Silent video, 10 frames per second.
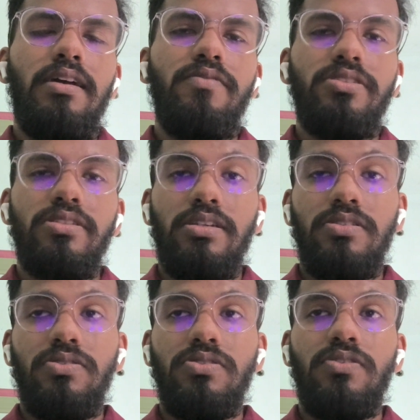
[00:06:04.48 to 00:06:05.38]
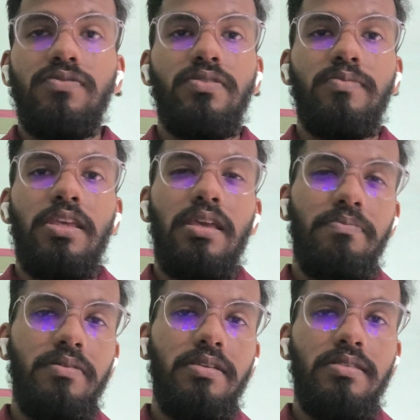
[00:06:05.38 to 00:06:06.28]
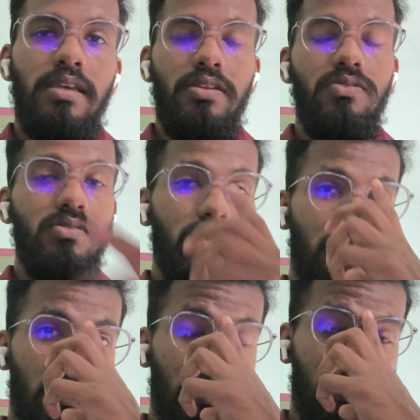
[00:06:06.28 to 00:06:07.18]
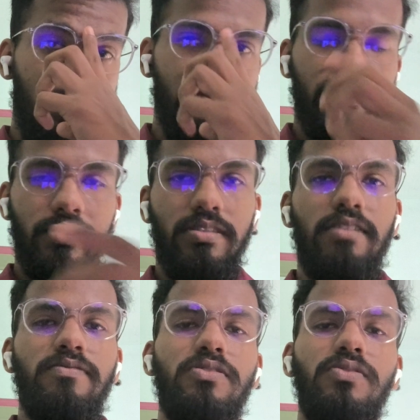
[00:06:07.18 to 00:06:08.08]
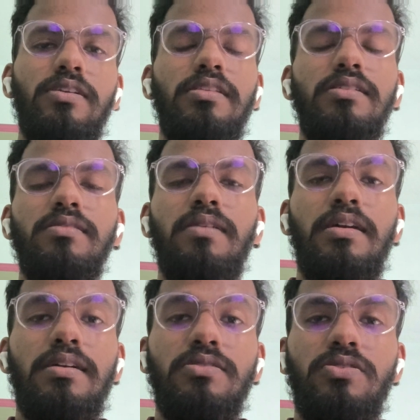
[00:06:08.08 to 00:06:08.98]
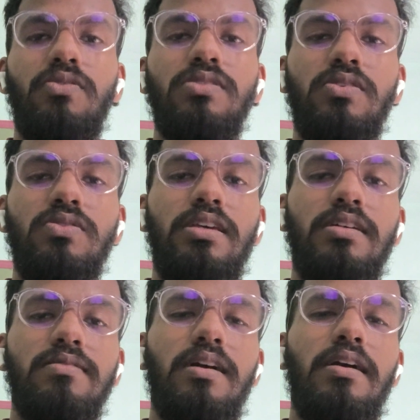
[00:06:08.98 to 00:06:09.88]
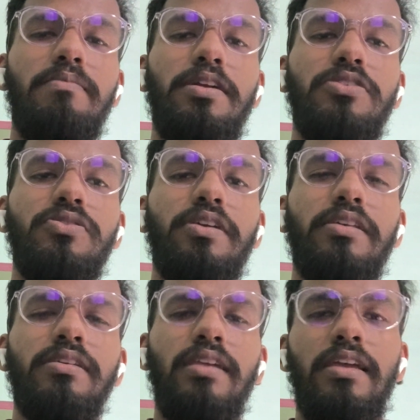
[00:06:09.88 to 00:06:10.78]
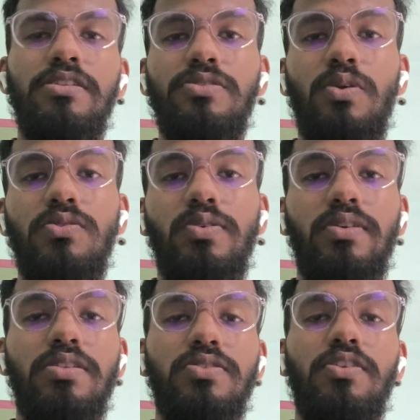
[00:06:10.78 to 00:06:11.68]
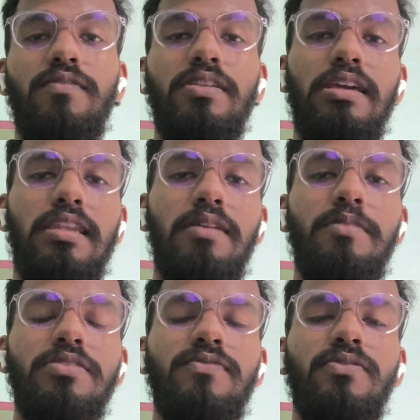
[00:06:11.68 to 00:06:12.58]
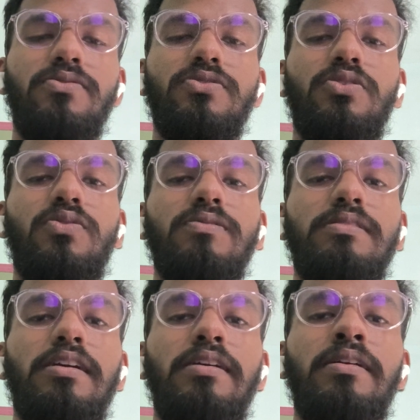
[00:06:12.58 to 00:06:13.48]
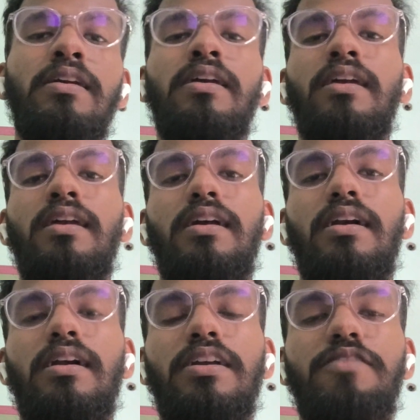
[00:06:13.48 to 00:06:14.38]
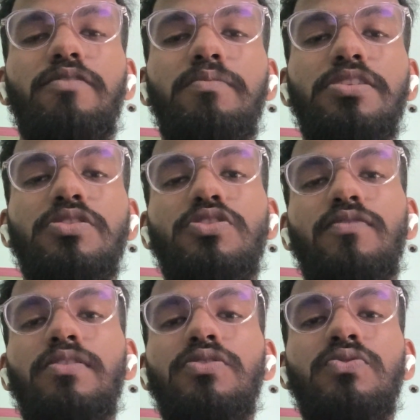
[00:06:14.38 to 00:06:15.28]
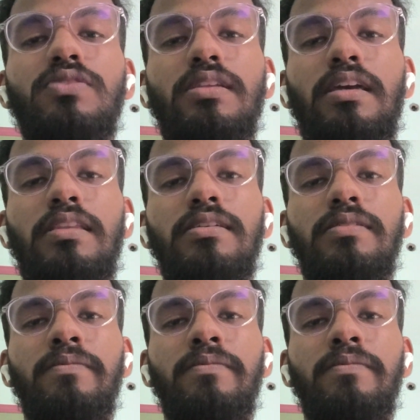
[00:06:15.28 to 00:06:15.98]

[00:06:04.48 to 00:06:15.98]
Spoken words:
which consists of so many APIs and all stuffs together. All those are bind together, and it's also consists of a database for storing the informations of the user, and